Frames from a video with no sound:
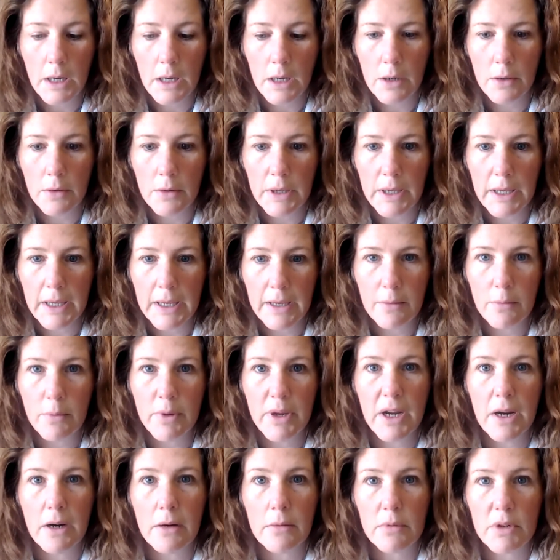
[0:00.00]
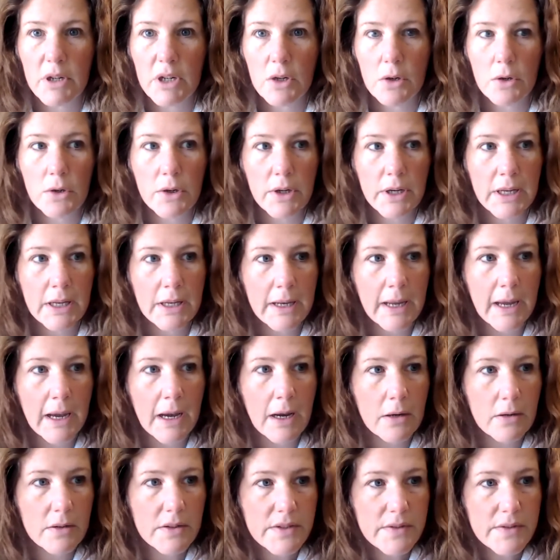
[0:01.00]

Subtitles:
Okay, we are recording now,